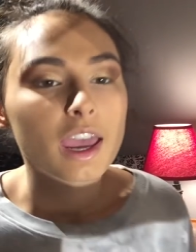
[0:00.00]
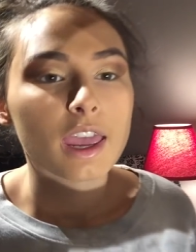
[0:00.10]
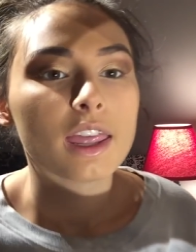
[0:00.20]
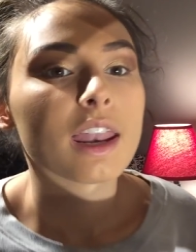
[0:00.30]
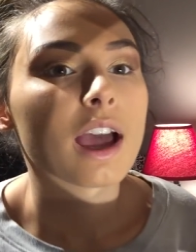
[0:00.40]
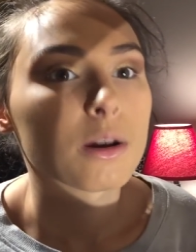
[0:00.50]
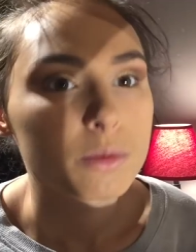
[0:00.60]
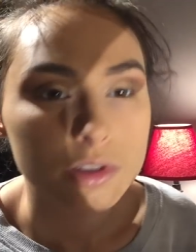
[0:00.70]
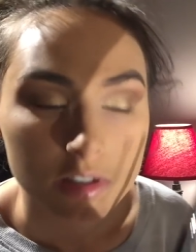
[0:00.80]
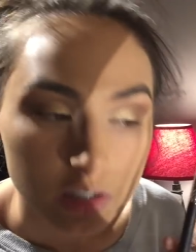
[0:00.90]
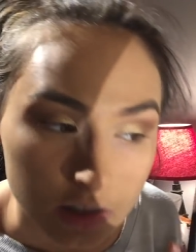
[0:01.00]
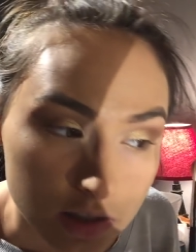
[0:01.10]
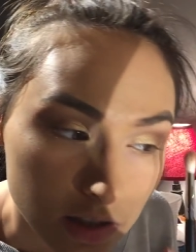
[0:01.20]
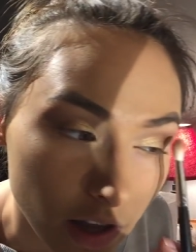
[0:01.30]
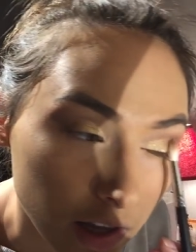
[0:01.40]
and I was
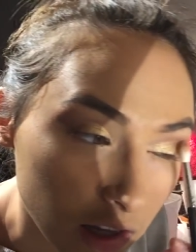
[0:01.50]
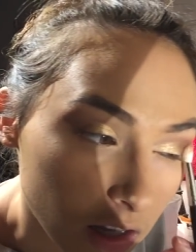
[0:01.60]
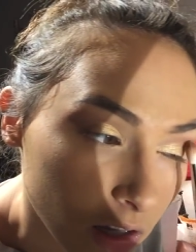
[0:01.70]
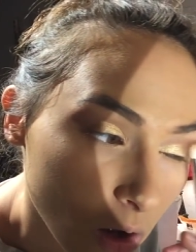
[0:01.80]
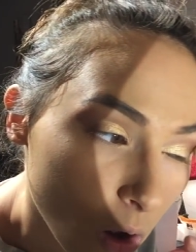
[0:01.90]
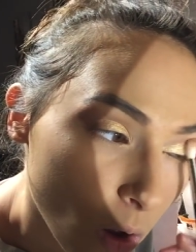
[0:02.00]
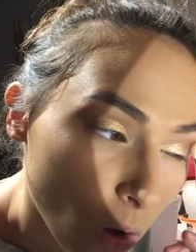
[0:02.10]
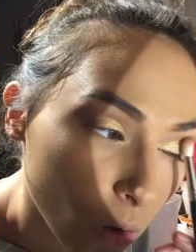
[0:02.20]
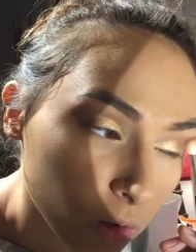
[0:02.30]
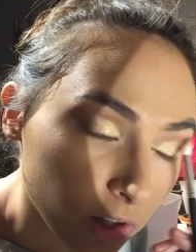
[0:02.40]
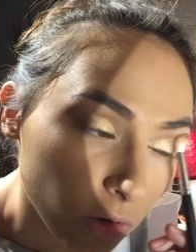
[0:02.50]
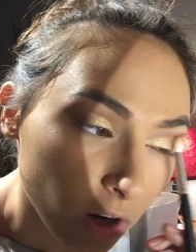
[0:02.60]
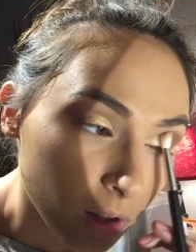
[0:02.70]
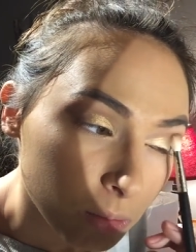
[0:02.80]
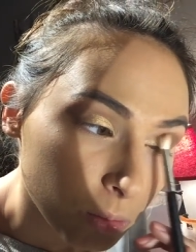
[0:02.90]
just like, holy
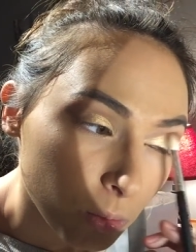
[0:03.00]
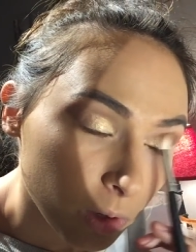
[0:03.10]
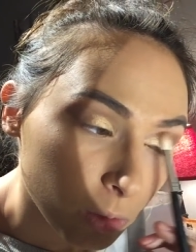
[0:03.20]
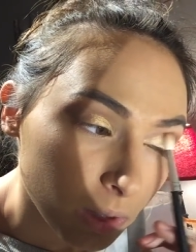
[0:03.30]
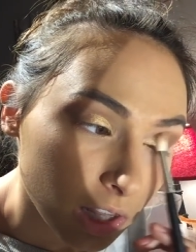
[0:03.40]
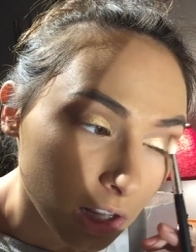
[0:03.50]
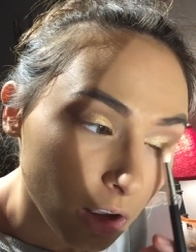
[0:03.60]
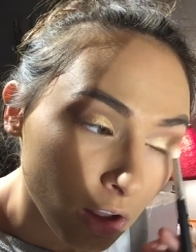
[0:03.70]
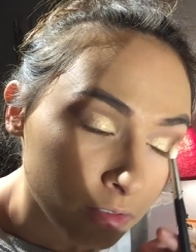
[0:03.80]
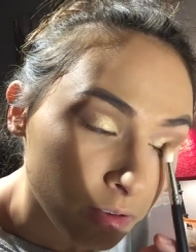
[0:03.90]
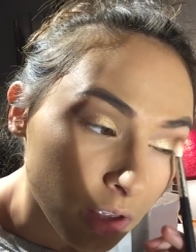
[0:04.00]
crap, when are we getting off?